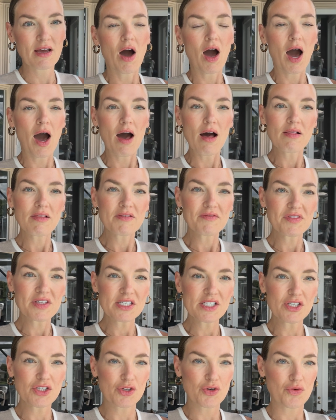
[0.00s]
All of the
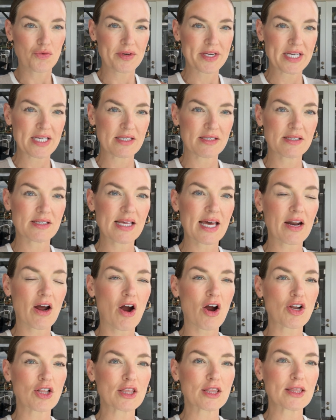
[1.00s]
screens that
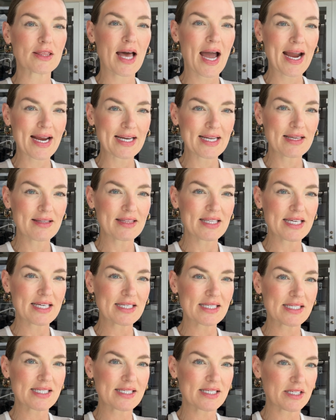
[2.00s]
are lining the
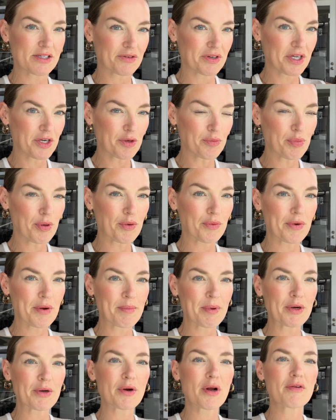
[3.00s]
exterior
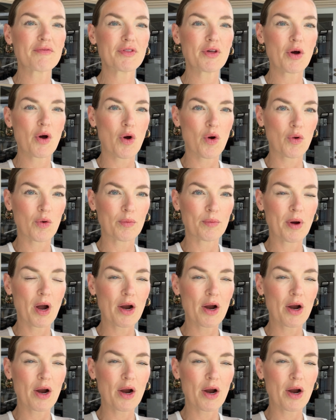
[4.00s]
perimeter of the home